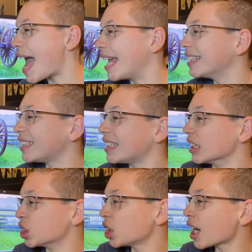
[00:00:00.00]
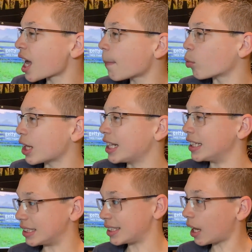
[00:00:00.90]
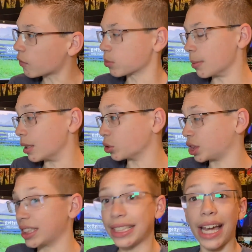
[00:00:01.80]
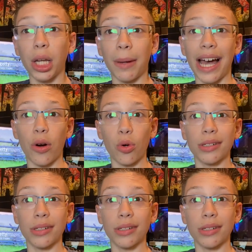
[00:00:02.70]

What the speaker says: and he shut up with his self-promotion. Caleb out.